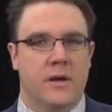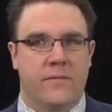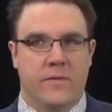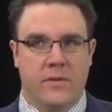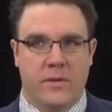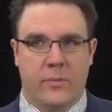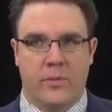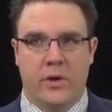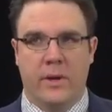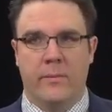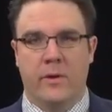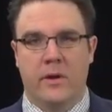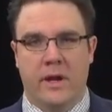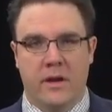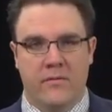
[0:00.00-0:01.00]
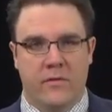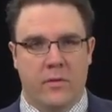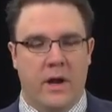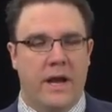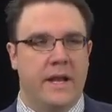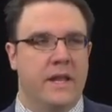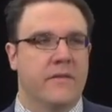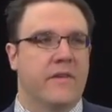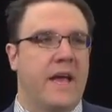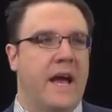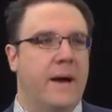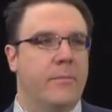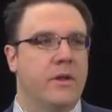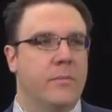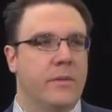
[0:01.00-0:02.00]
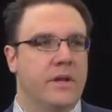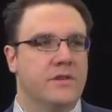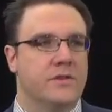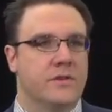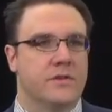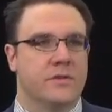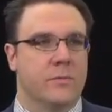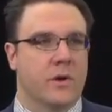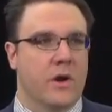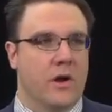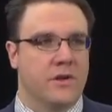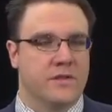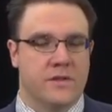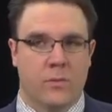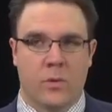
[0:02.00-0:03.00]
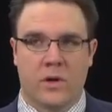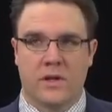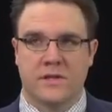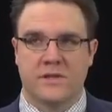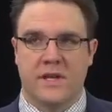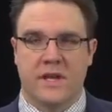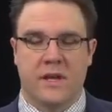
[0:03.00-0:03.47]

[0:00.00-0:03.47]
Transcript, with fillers: from the Premier and a variety of cabinet ministers in regards to the work that's